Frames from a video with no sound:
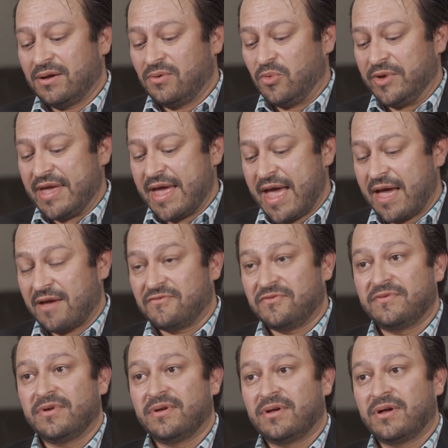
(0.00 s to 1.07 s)
We have
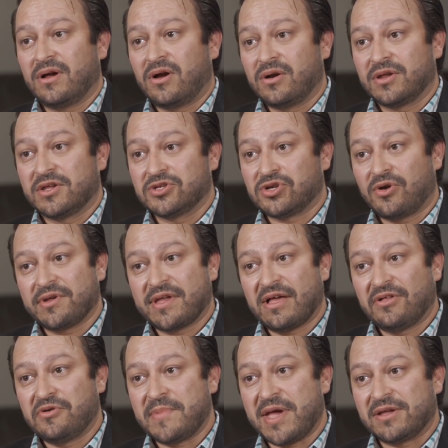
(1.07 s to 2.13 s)
our Guitar
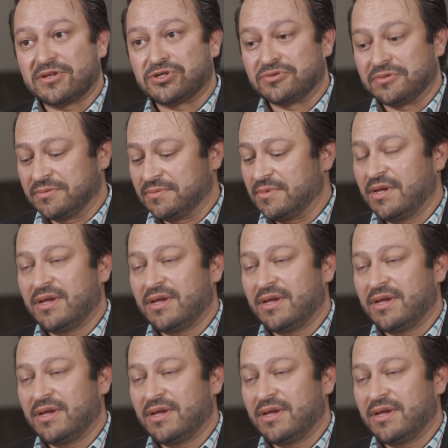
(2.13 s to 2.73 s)
Gallery Manager,